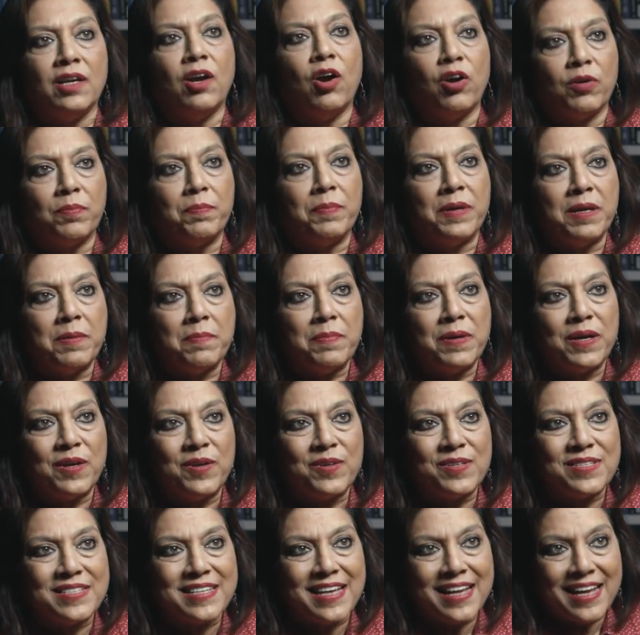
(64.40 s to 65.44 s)
got me
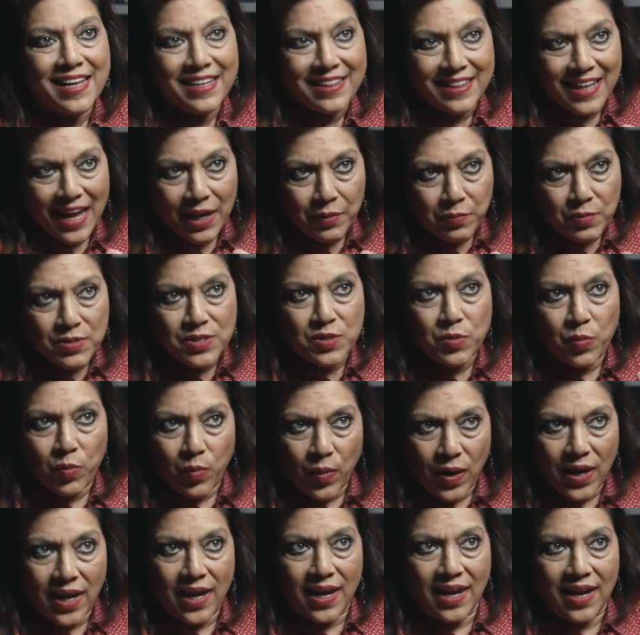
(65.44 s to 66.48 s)
because that was a
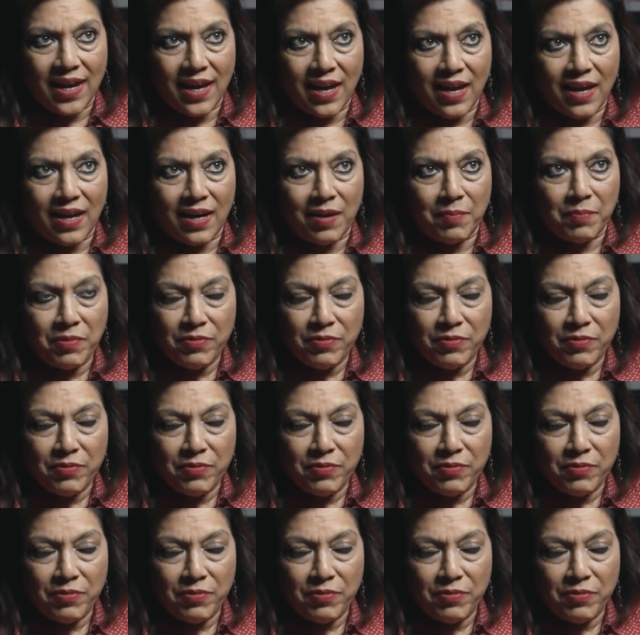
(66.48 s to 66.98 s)
way uh,